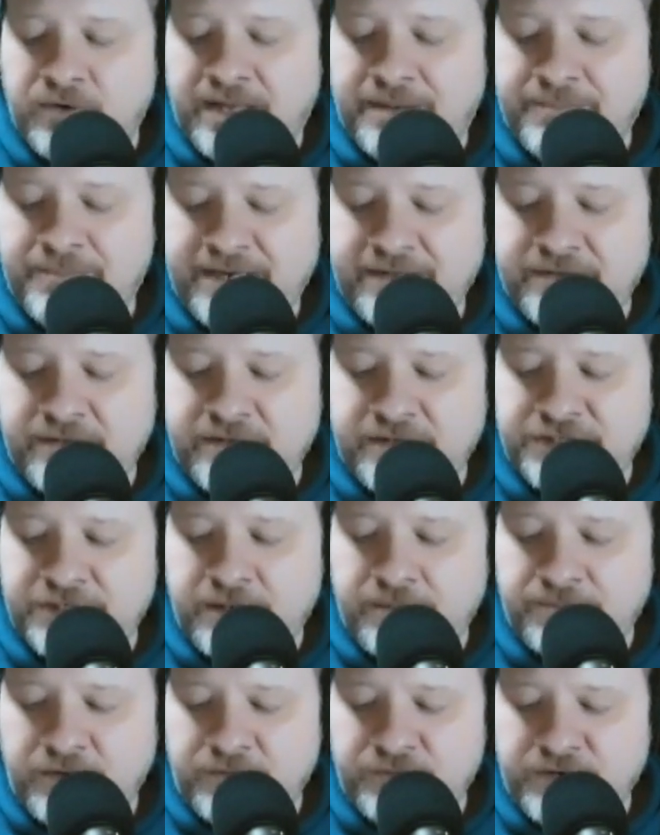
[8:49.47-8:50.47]
made the
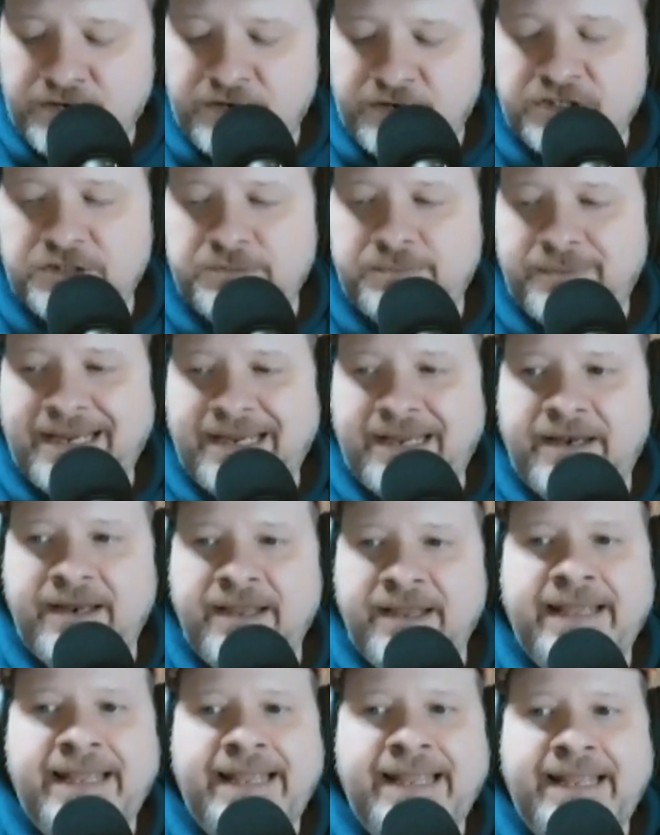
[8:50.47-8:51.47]
jump over here to Japan.
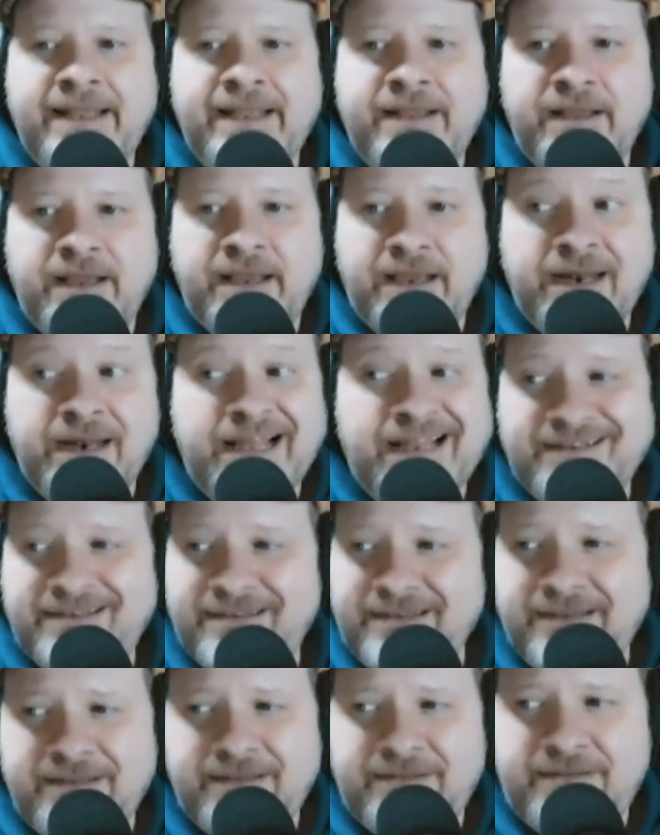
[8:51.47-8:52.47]
And I
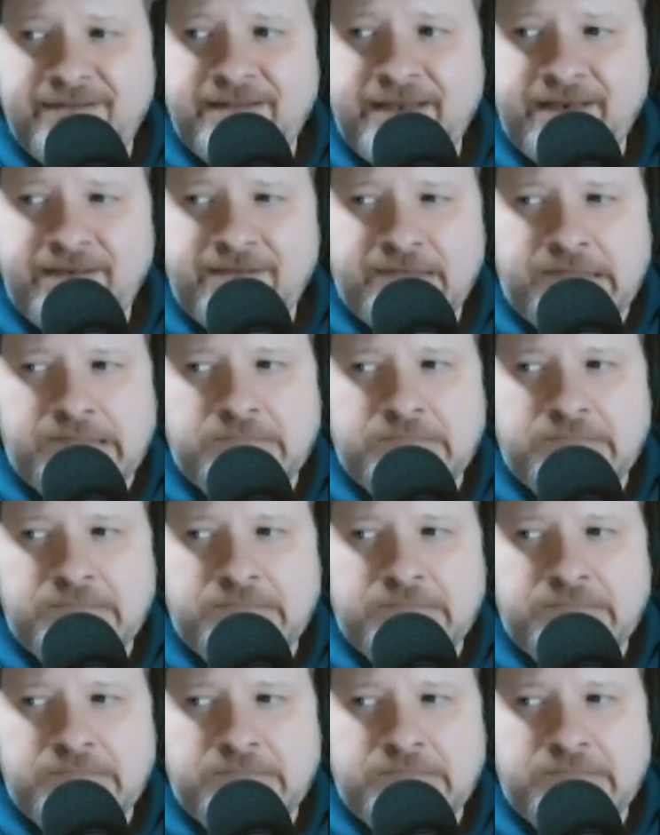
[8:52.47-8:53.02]
did think, like,